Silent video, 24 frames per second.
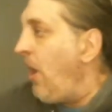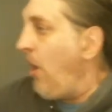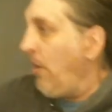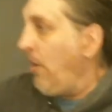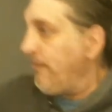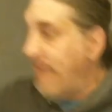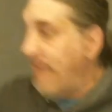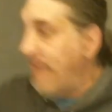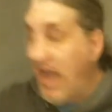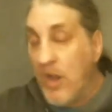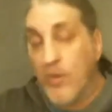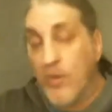
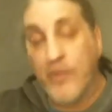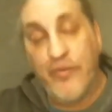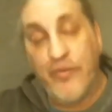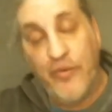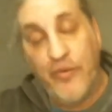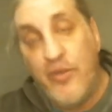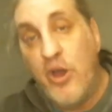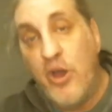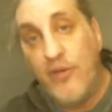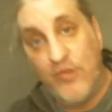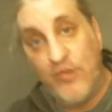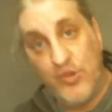Powerful
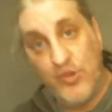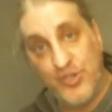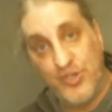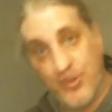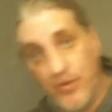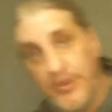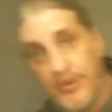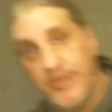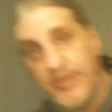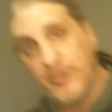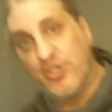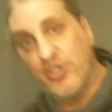nobles are
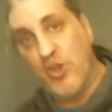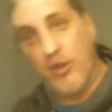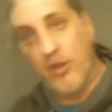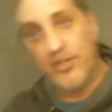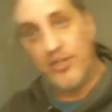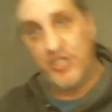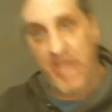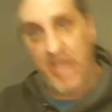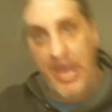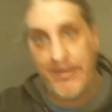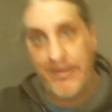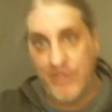going to start
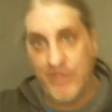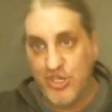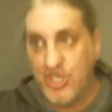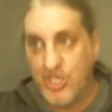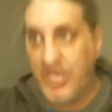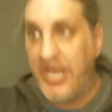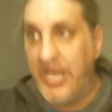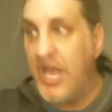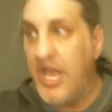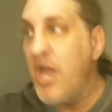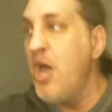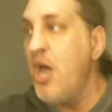
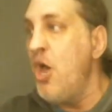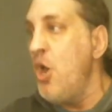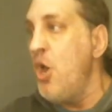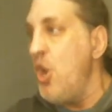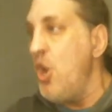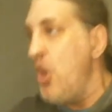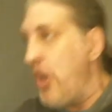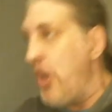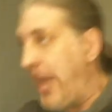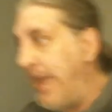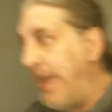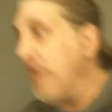establishing
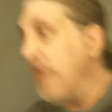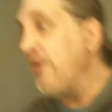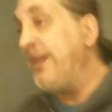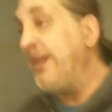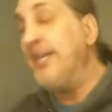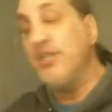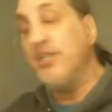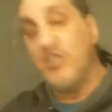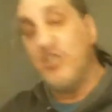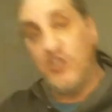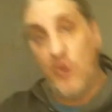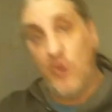
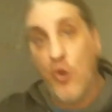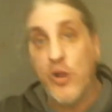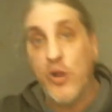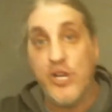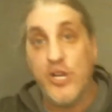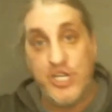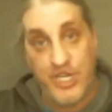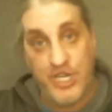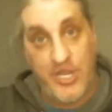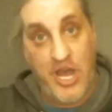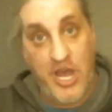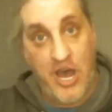areas
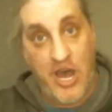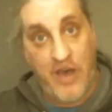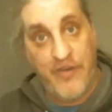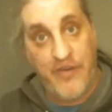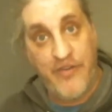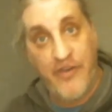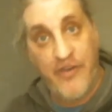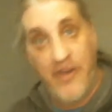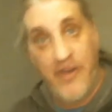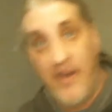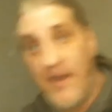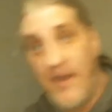large enough
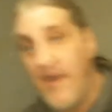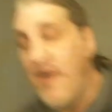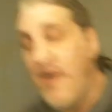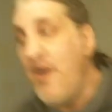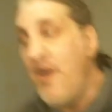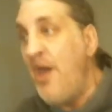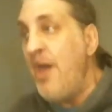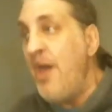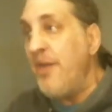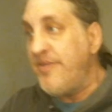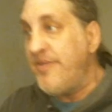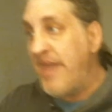
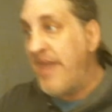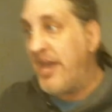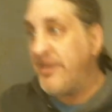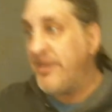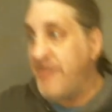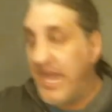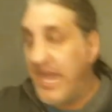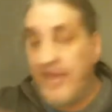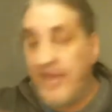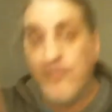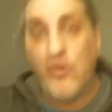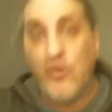that
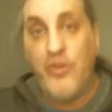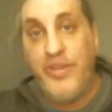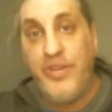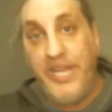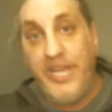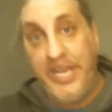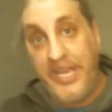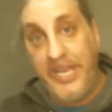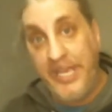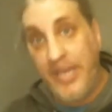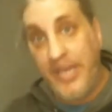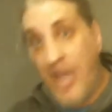they will
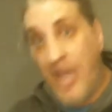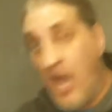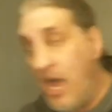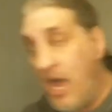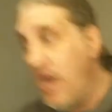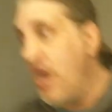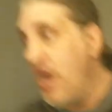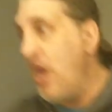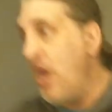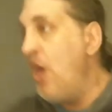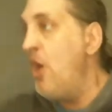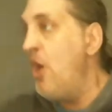need
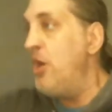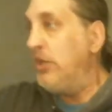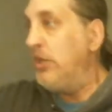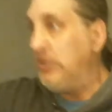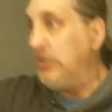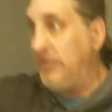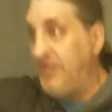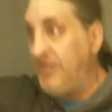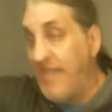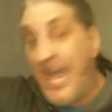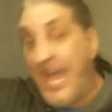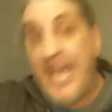
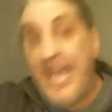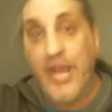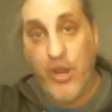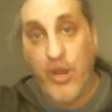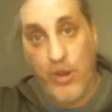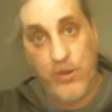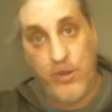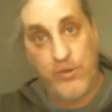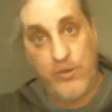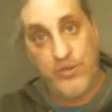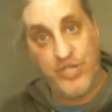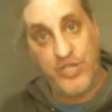
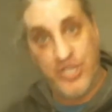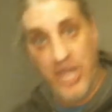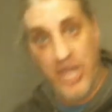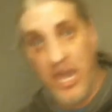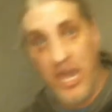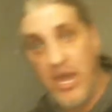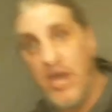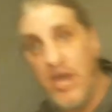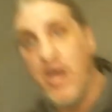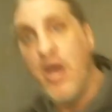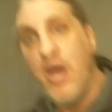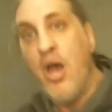layers
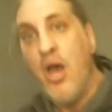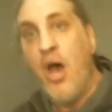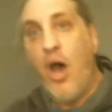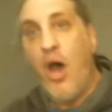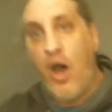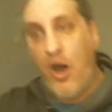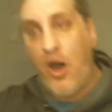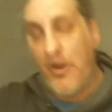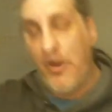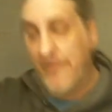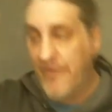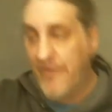
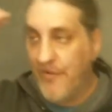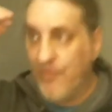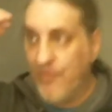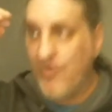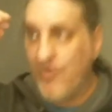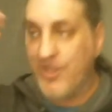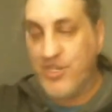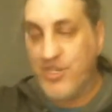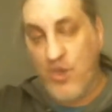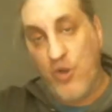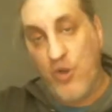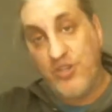of
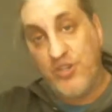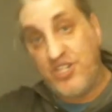what's called